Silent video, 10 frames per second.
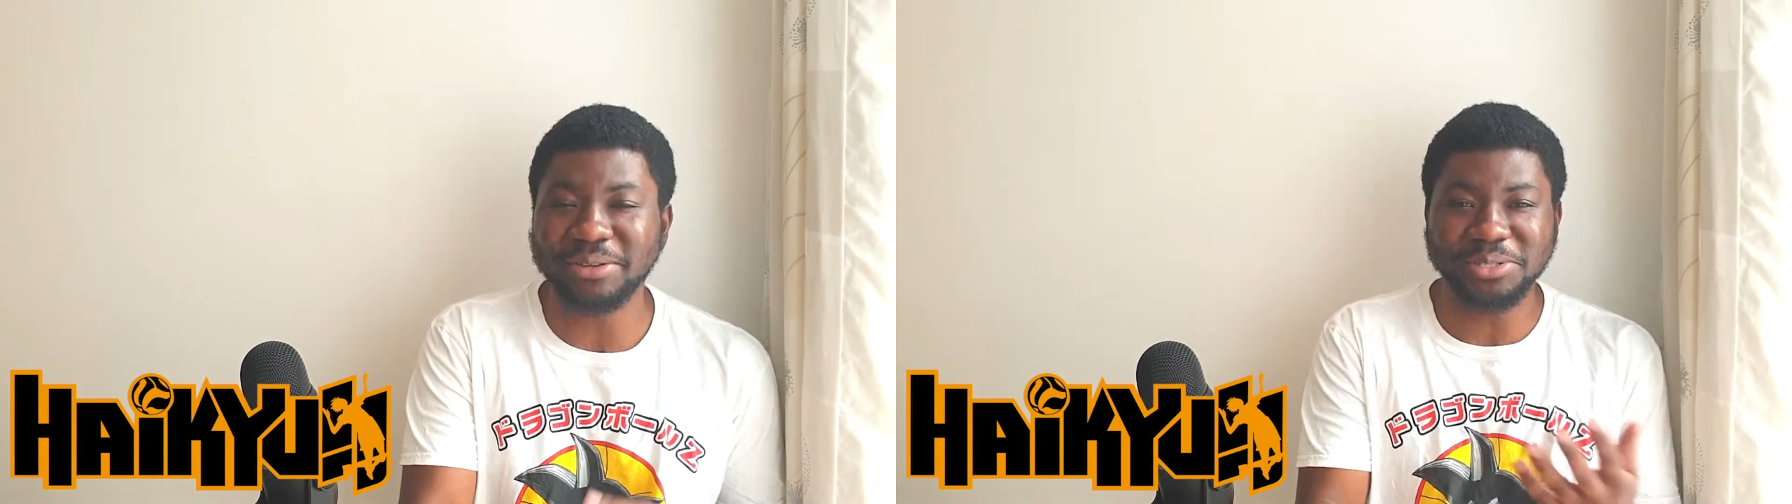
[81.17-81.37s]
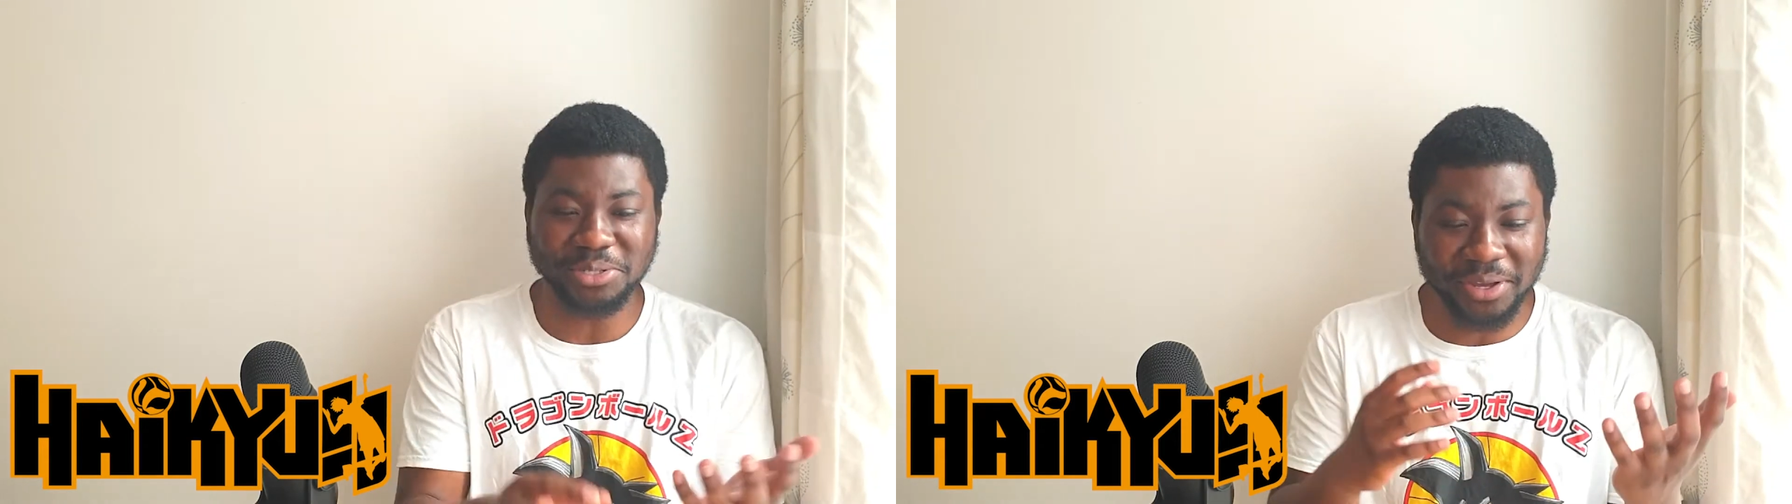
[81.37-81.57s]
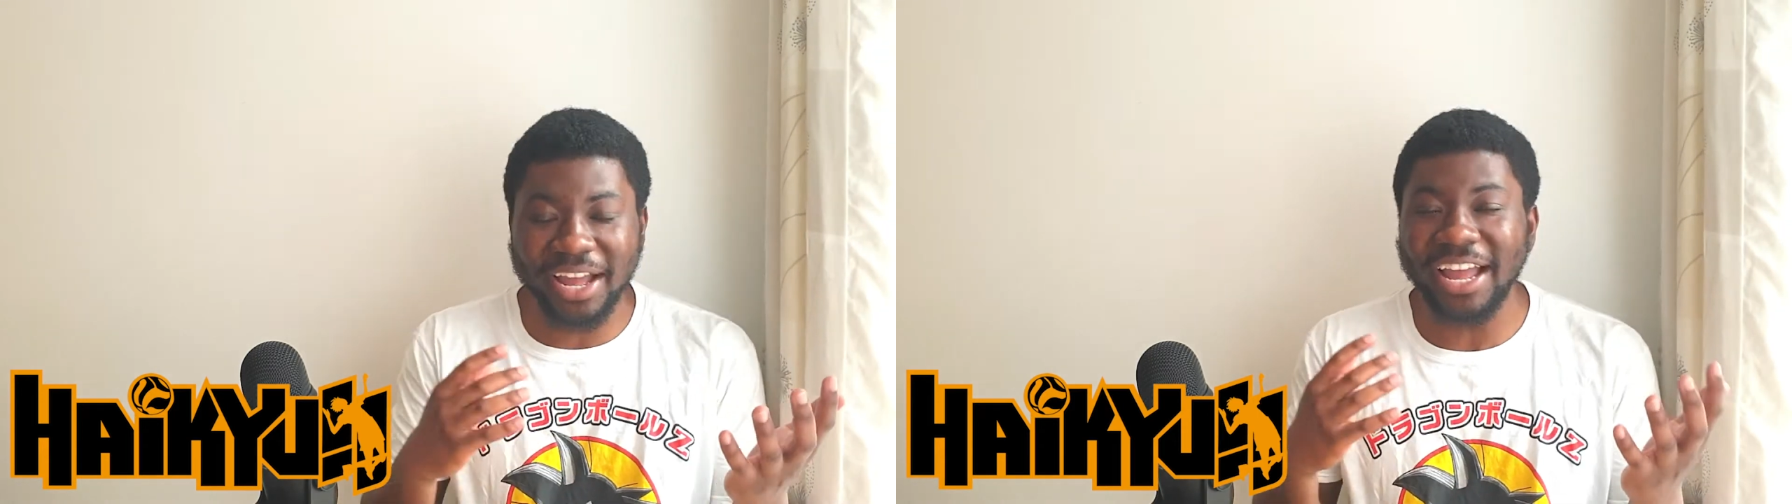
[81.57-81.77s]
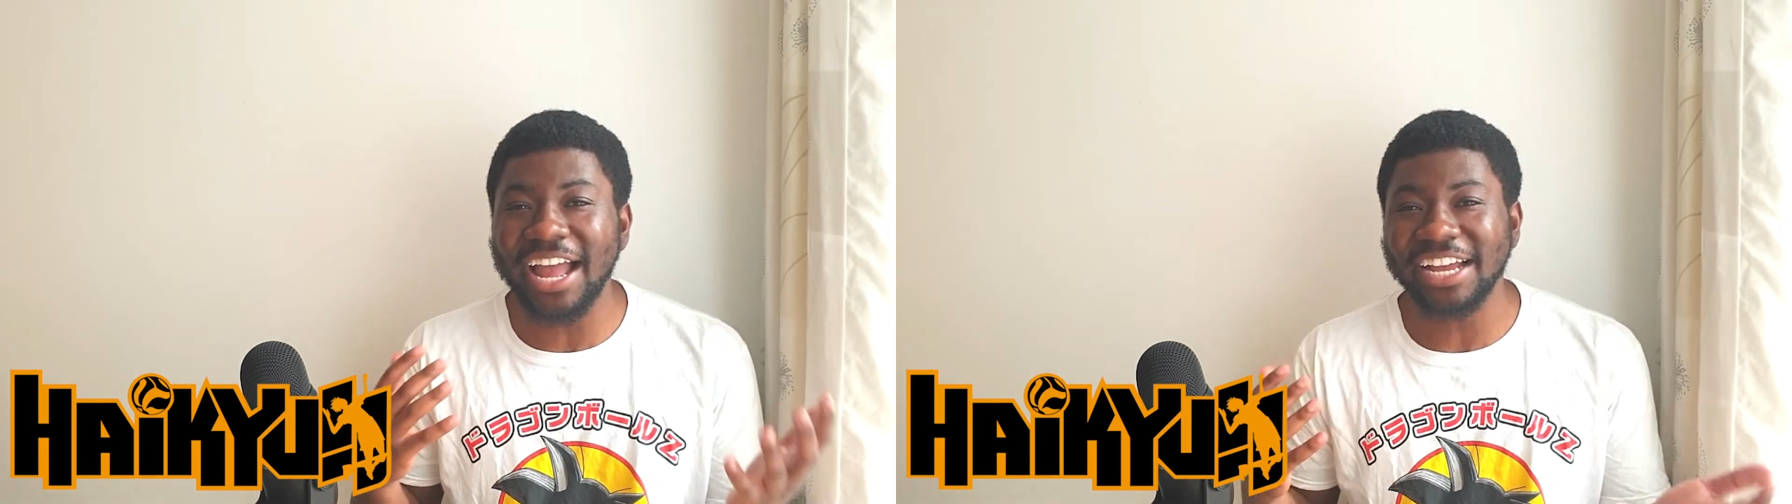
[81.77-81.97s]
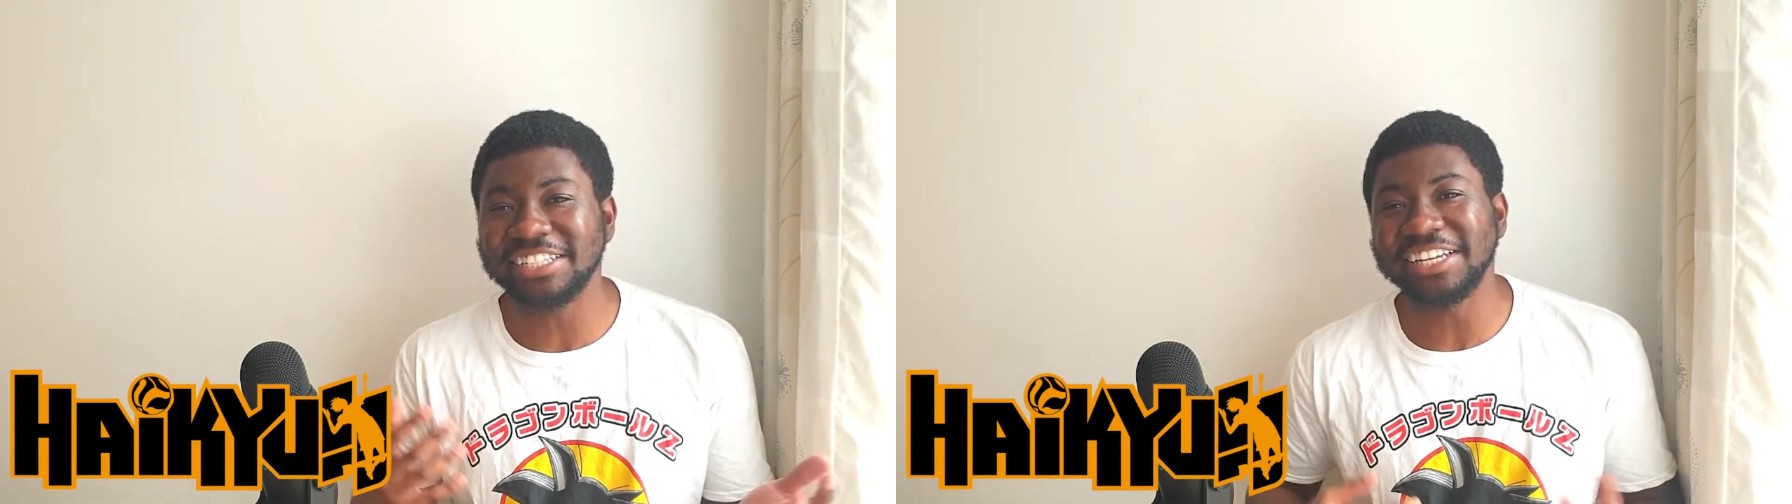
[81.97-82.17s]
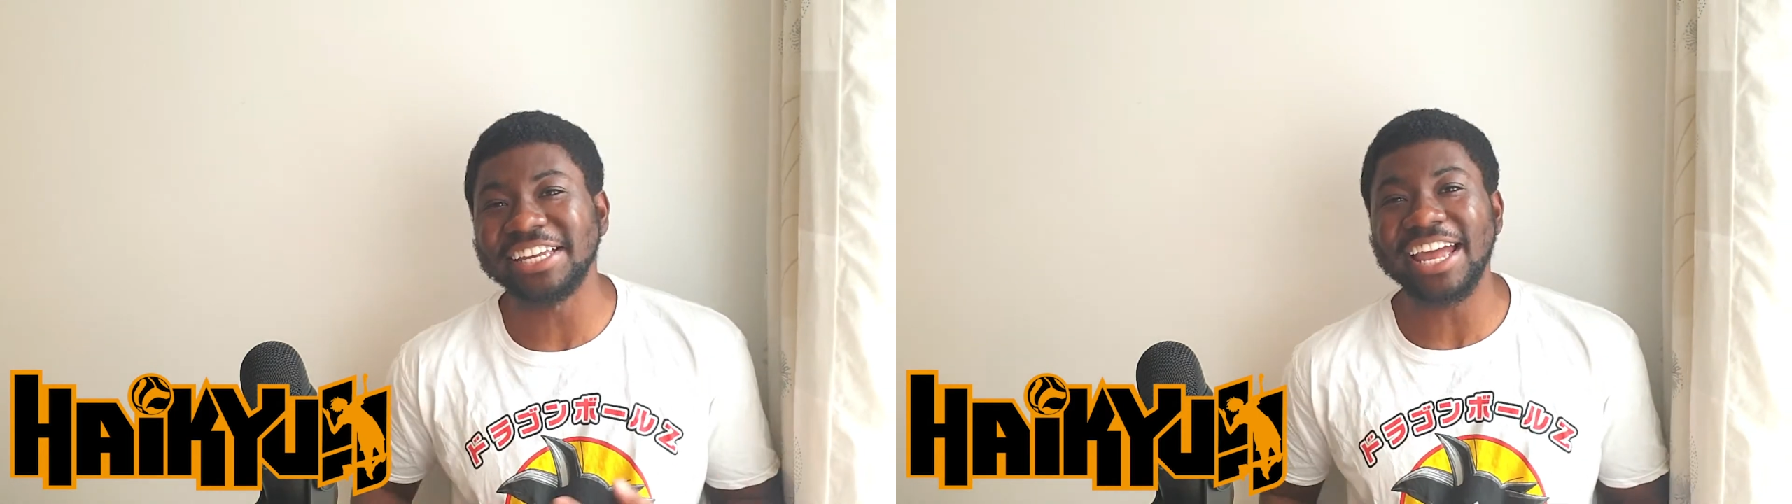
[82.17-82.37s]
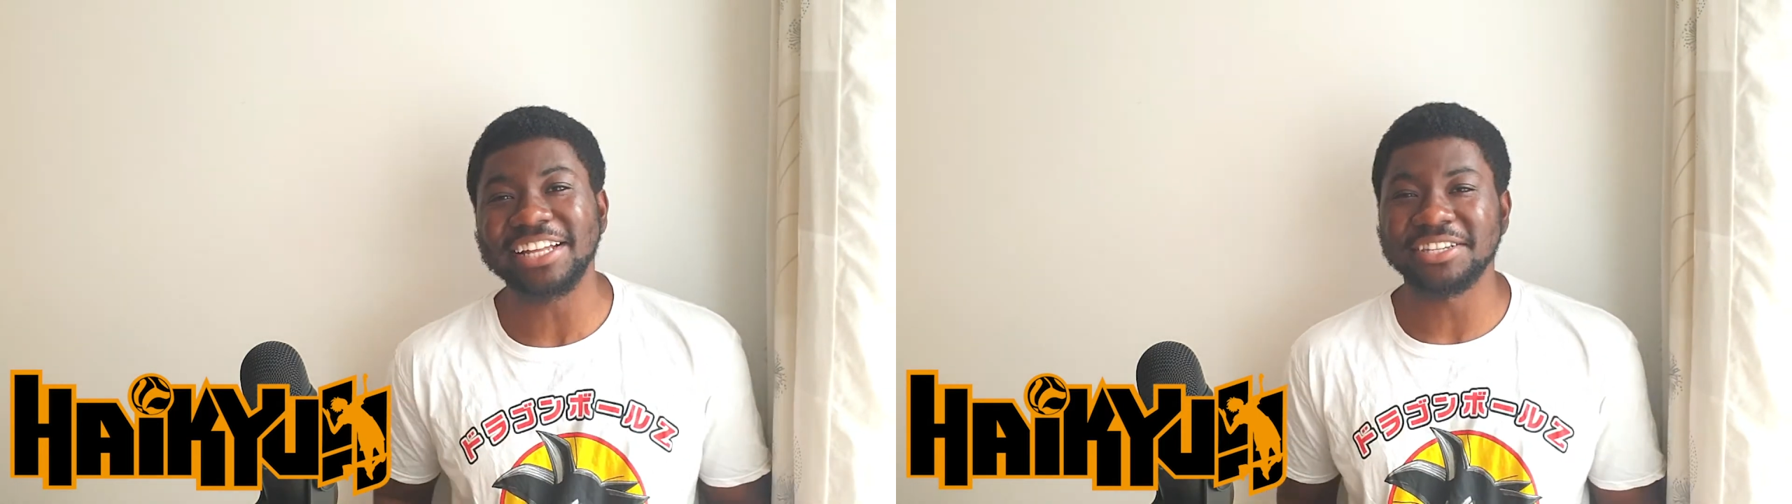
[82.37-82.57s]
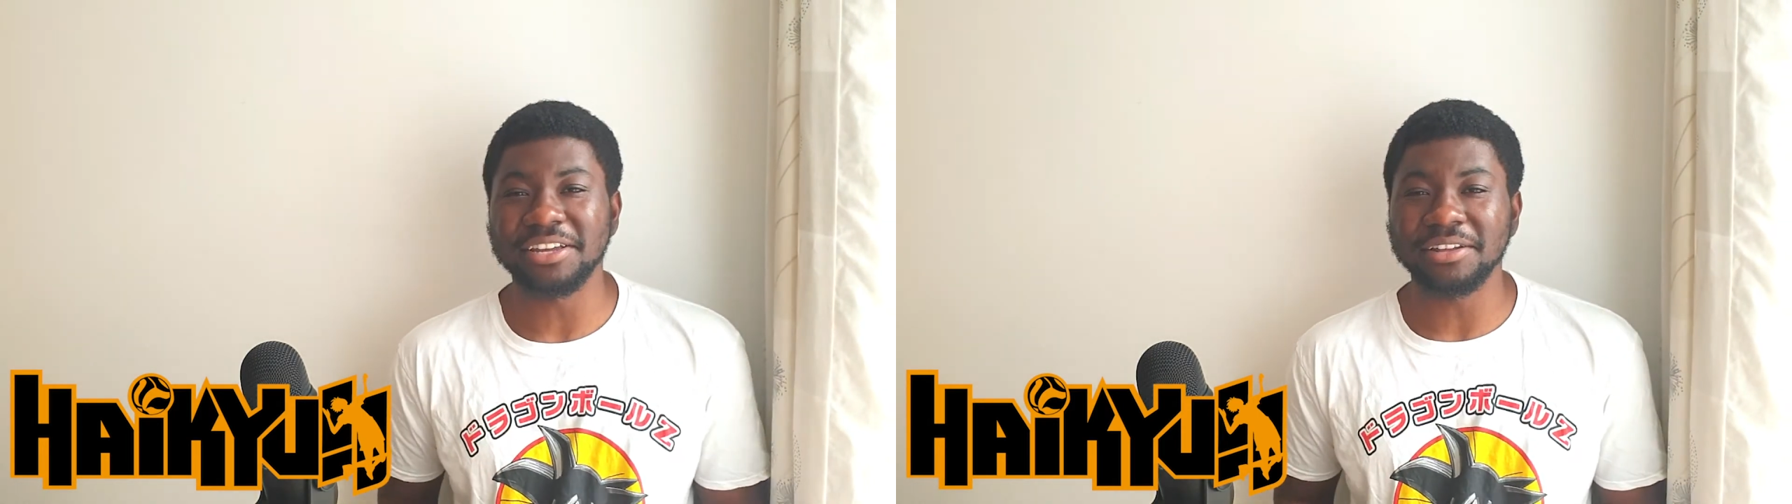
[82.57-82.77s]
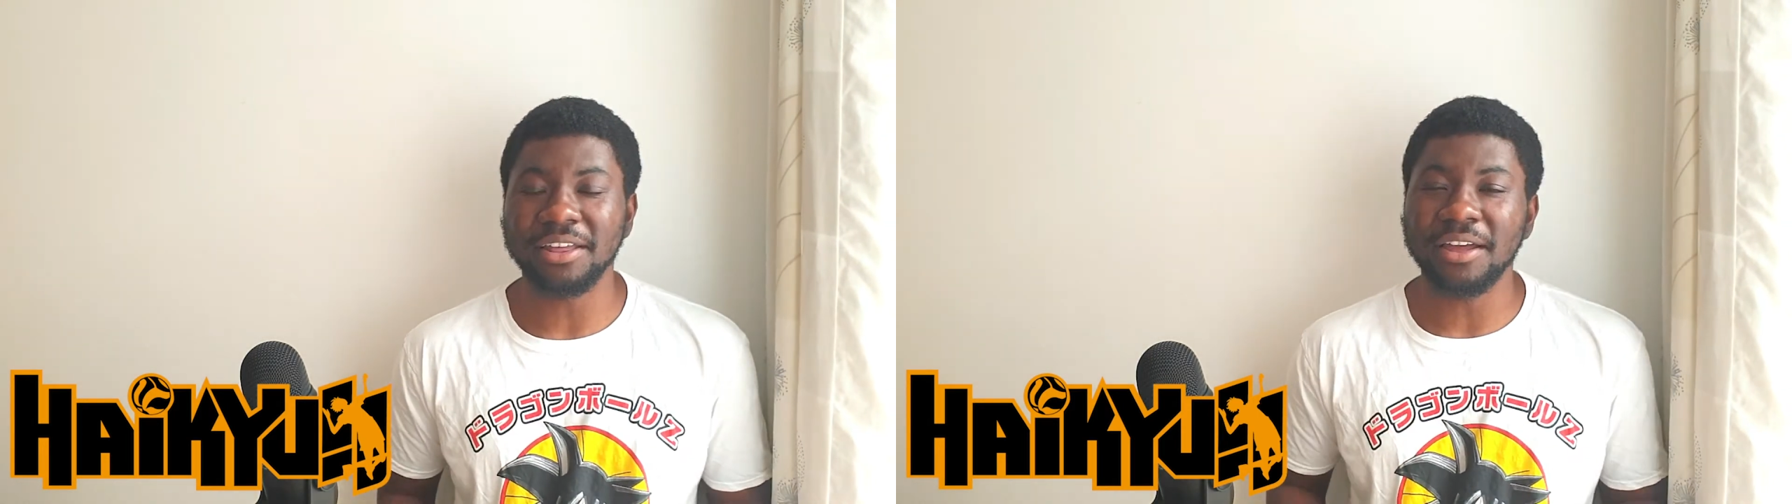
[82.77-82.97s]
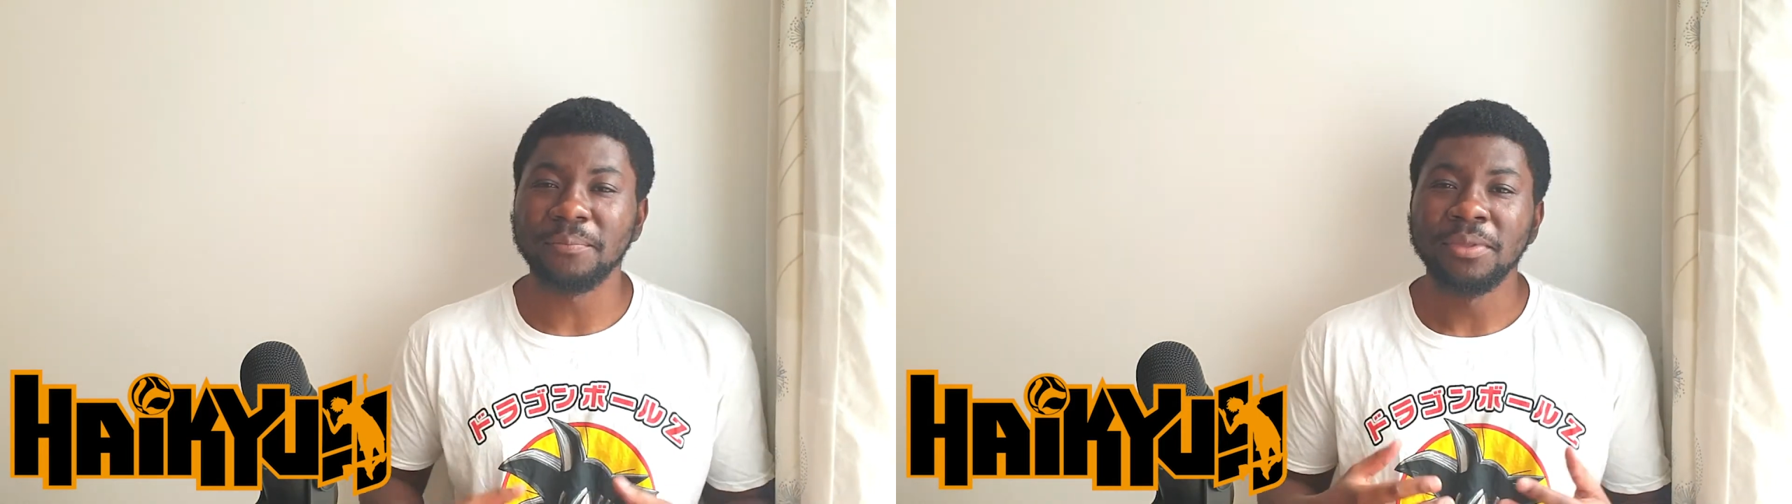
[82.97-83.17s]
Suga actually gets it,
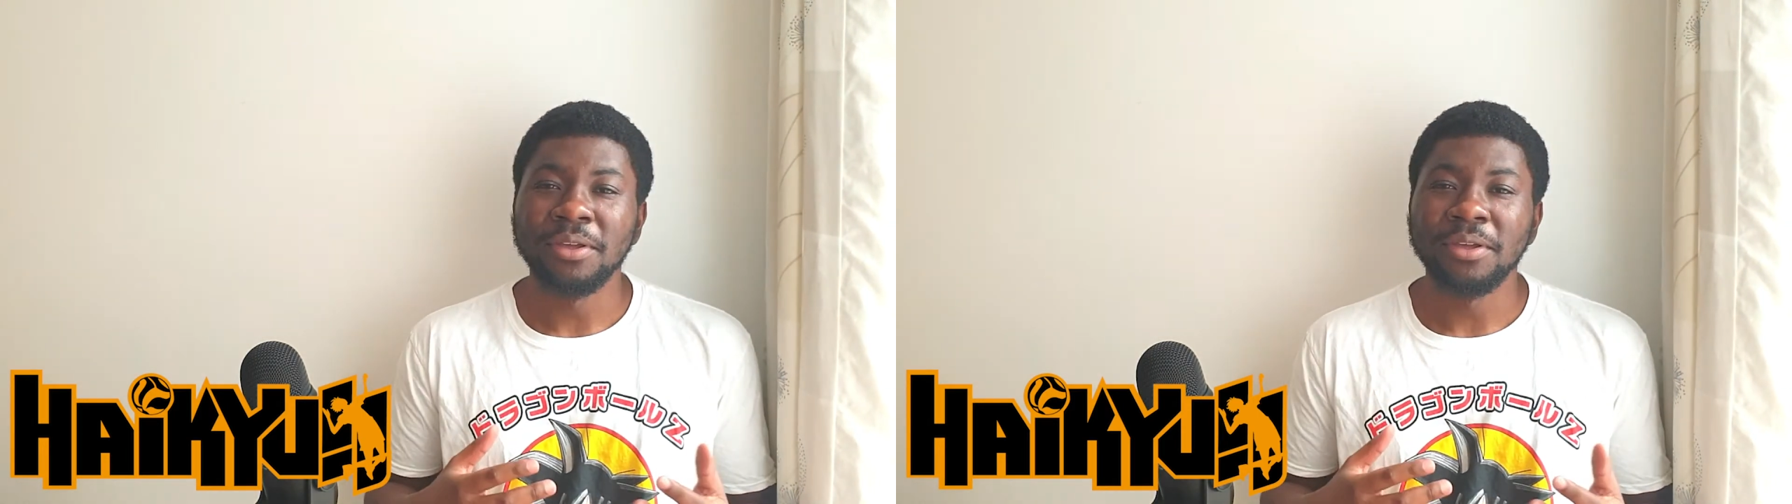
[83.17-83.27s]
that